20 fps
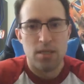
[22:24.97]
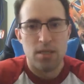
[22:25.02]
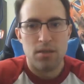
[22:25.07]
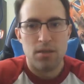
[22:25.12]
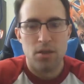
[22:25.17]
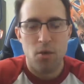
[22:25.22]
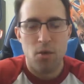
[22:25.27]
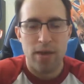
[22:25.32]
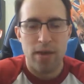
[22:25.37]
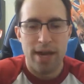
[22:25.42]

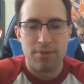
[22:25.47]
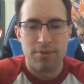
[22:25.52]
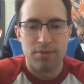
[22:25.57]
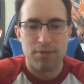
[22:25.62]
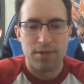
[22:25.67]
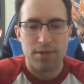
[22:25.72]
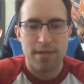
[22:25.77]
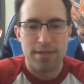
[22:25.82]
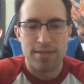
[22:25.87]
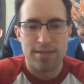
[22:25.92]
going after
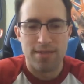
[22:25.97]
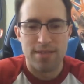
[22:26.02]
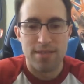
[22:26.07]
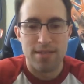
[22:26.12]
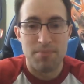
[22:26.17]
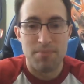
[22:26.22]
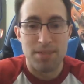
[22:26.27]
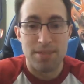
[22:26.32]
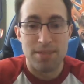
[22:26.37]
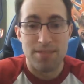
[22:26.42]
the next
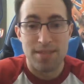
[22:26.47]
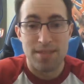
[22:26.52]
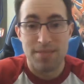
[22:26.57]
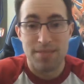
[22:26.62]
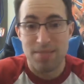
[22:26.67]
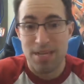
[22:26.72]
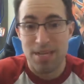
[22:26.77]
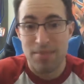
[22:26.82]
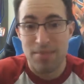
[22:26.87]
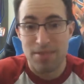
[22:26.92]
thing. But at the same
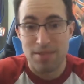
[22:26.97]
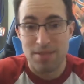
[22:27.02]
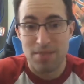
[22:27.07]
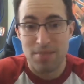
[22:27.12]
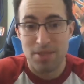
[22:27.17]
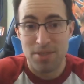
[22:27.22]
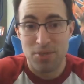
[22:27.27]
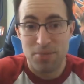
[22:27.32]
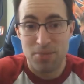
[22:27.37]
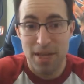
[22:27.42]
time, as
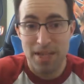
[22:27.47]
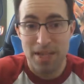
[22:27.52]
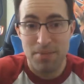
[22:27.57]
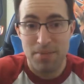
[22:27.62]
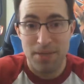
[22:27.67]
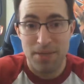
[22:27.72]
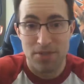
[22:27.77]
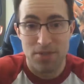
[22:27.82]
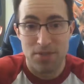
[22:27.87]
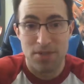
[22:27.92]
somebody who's penny
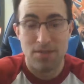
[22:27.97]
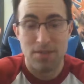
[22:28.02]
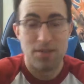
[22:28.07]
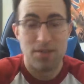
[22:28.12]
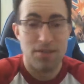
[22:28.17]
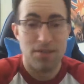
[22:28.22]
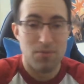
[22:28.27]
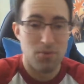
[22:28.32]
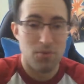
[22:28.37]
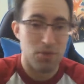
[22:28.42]
pinching,
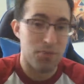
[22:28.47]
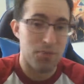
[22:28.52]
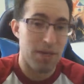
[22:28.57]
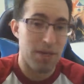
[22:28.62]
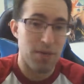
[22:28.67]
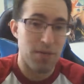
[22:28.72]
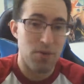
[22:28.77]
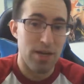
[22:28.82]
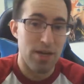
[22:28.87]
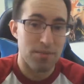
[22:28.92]
which, by
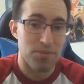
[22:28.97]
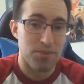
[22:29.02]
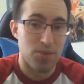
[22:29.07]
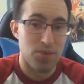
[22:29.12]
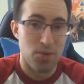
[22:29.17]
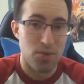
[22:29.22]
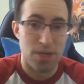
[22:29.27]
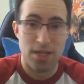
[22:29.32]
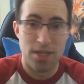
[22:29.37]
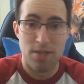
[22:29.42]
the way, I'm still
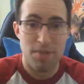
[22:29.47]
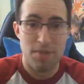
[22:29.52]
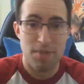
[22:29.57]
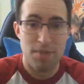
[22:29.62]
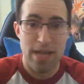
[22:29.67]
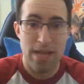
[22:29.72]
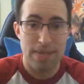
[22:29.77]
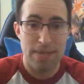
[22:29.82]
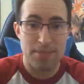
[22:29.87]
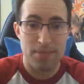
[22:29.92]
running off my
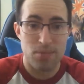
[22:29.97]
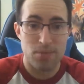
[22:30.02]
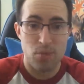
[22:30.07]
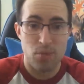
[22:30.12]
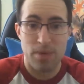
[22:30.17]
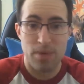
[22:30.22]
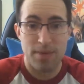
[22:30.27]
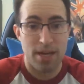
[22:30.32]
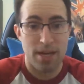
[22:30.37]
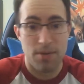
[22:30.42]
laptop's
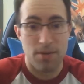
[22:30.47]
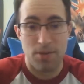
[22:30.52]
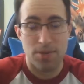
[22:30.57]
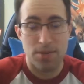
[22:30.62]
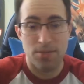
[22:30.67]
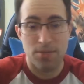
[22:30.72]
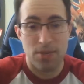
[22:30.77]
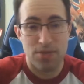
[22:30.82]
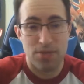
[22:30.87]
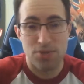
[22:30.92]
web camera, and
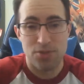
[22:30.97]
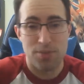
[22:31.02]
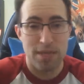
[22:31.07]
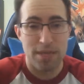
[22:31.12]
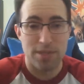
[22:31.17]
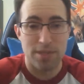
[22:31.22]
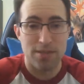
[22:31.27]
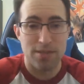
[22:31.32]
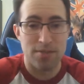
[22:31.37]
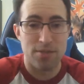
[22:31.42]
in
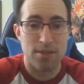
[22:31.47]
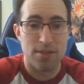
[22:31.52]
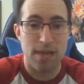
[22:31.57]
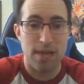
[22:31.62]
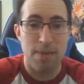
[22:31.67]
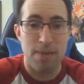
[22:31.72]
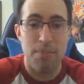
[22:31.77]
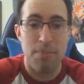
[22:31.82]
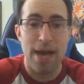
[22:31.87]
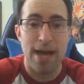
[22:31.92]
retrospect, it doesn't look
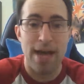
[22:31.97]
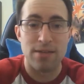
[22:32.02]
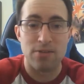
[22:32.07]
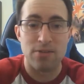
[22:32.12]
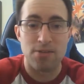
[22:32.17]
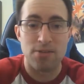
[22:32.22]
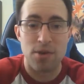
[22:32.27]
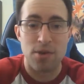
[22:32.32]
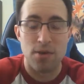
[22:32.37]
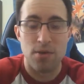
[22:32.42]
that bad.
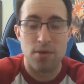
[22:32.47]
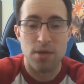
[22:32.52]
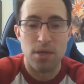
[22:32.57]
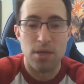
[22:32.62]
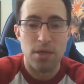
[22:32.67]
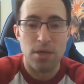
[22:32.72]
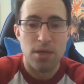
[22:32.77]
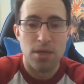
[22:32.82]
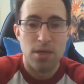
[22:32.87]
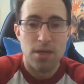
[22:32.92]
So
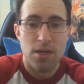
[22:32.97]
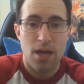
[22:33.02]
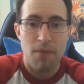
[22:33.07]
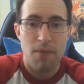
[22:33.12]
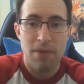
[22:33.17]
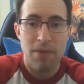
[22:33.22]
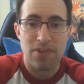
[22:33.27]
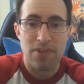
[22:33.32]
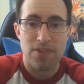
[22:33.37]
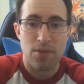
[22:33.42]
I
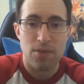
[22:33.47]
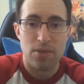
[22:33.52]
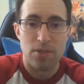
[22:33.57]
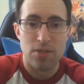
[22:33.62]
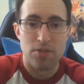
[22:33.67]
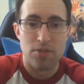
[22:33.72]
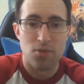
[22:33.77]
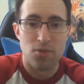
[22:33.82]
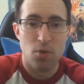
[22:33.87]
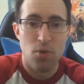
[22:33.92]
may stick with
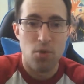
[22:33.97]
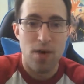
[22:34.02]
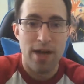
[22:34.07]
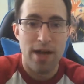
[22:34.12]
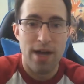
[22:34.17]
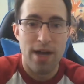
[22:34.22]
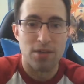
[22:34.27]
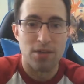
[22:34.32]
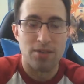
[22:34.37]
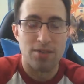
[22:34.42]
this for a
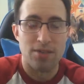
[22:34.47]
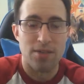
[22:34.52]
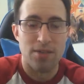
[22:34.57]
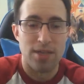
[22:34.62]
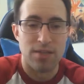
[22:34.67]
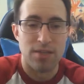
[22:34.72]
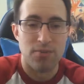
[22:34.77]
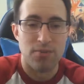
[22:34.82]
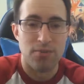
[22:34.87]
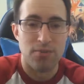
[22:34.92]
while until I
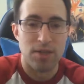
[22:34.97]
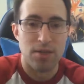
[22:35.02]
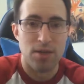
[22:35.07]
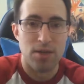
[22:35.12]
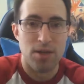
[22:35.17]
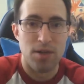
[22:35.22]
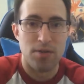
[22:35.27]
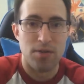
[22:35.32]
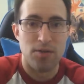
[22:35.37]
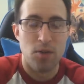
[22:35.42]
can figure
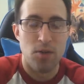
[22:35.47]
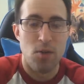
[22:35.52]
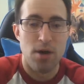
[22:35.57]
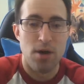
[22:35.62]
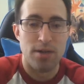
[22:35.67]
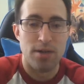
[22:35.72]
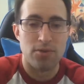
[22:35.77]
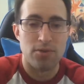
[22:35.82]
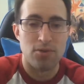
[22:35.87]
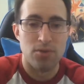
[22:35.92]
out if I
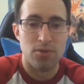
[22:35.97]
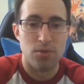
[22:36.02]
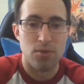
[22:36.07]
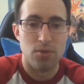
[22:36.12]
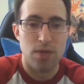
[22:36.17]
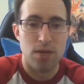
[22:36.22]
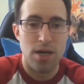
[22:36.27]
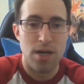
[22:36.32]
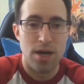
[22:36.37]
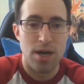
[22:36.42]
want
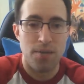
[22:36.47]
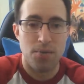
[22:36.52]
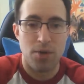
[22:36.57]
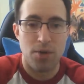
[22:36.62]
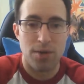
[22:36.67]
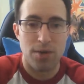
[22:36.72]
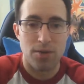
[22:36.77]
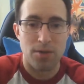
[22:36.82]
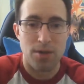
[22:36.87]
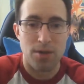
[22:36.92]
to
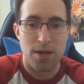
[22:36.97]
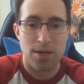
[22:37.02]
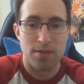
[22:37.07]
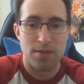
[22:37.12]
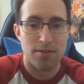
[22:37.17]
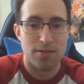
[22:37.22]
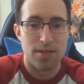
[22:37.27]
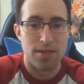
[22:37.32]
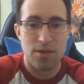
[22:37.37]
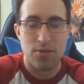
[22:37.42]
upgrade or not,
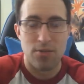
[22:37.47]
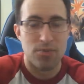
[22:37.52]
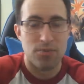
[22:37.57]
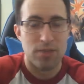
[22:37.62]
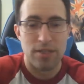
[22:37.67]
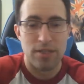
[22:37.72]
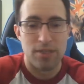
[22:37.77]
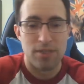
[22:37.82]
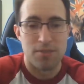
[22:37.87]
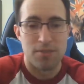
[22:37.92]
because I don't
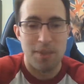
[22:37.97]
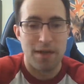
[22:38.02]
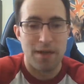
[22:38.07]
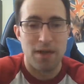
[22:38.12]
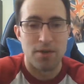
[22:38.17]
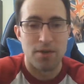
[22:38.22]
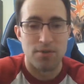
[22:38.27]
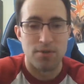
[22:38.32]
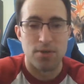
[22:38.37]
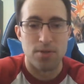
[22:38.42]
feel like spending
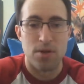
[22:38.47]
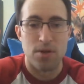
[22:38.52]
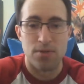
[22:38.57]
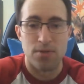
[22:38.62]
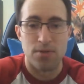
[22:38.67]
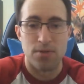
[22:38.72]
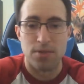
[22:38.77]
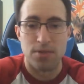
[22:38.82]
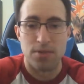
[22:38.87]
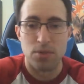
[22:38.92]

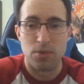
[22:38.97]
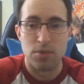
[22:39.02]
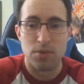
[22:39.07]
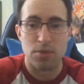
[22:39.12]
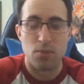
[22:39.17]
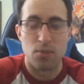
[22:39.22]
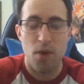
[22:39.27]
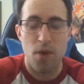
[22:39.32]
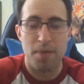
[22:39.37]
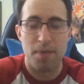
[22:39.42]
$100 on a really
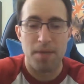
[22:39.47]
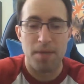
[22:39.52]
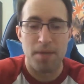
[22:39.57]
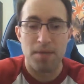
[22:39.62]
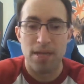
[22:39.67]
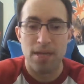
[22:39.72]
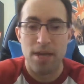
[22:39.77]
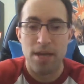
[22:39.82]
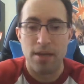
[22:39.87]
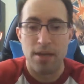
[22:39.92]
good webcam
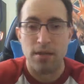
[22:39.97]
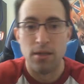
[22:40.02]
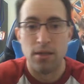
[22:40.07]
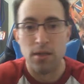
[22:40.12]
again,